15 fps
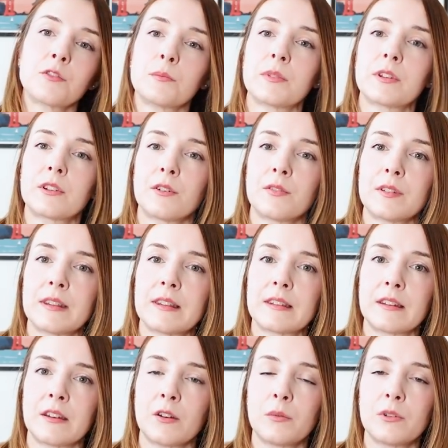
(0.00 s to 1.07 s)
from Stuff and
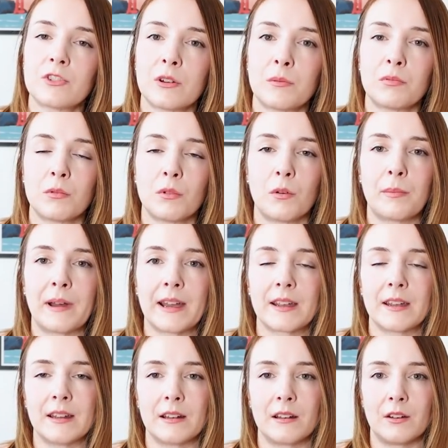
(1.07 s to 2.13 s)
Still, which I brought
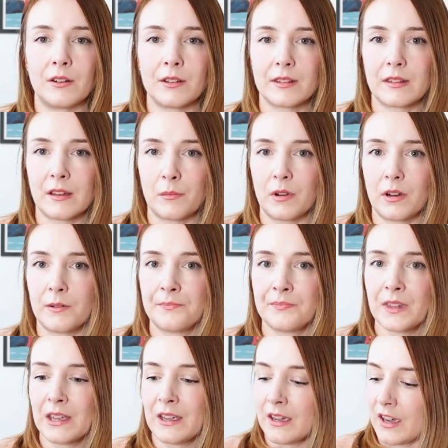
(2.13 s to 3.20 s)
back in last summer.
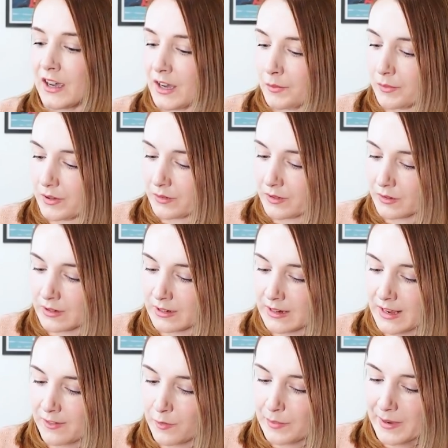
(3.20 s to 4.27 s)
So it's on a
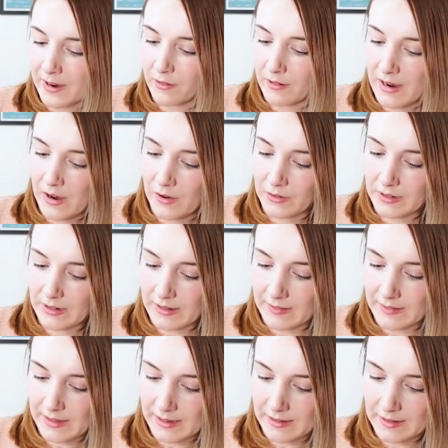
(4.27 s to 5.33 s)
navy background,
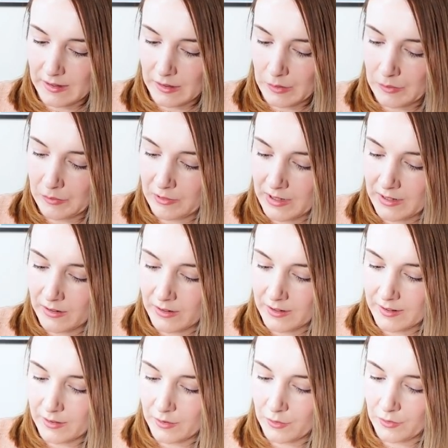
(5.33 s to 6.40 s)
and there's some really
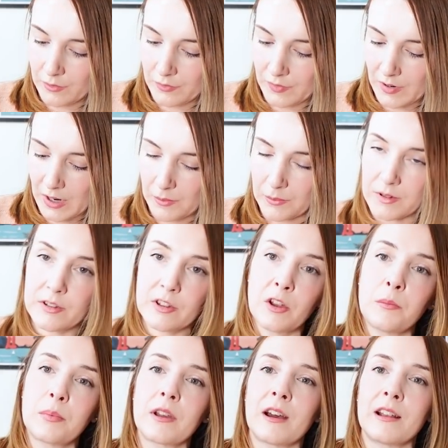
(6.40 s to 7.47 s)
nice sort of
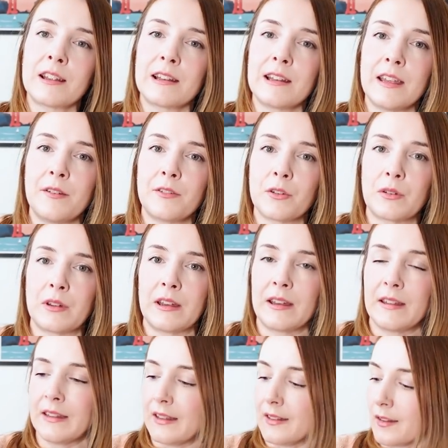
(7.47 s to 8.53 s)
taupe coloured leaves on it,
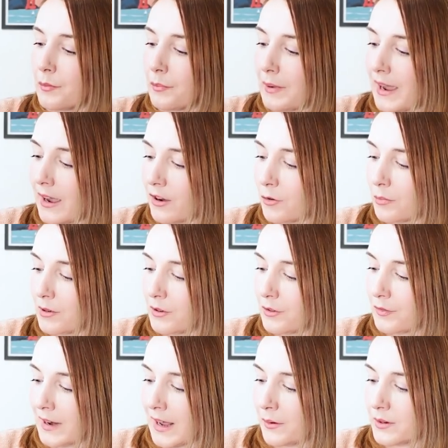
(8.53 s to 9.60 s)
and then some pale blue
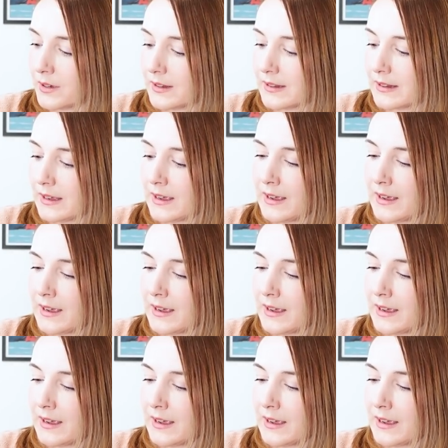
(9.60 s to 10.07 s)
flowers.